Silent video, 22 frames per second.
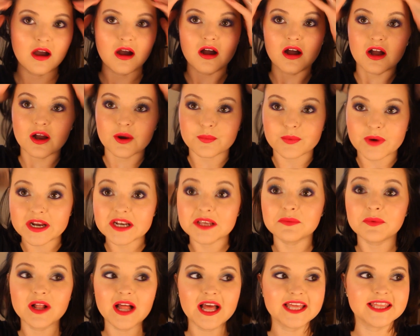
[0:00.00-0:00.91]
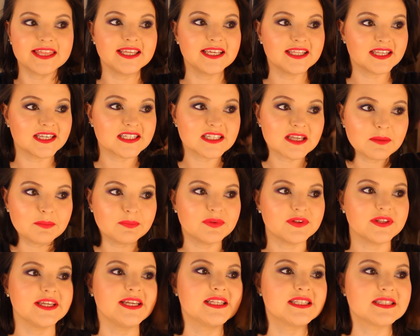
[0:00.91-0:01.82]
Alrighty, well I think this
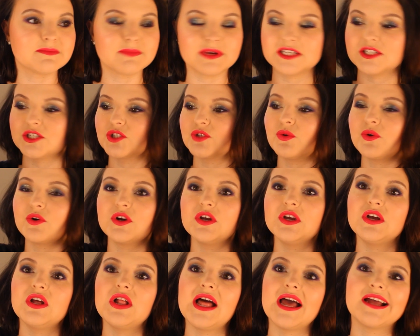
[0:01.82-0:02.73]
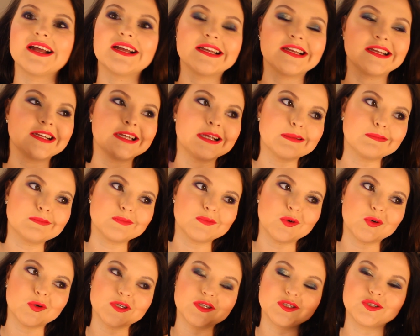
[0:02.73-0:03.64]
completes my tutorial. I am
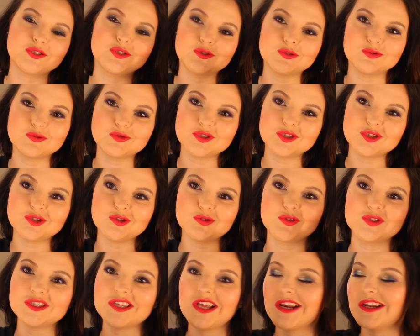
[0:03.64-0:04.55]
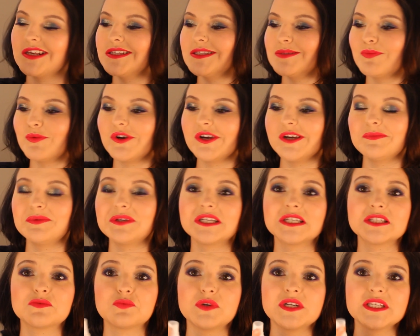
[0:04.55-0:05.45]
going to do setting spray
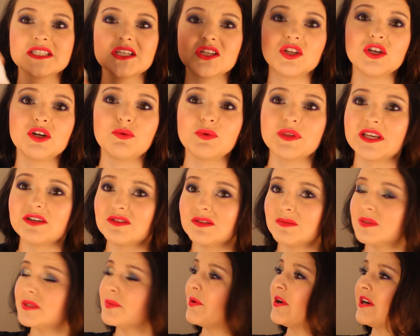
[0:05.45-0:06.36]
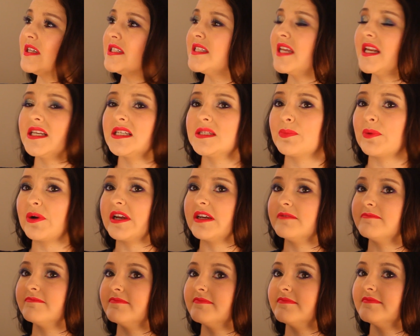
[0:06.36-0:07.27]
because what is a look without some setting
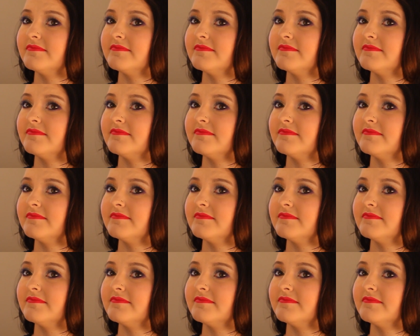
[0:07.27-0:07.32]
spray?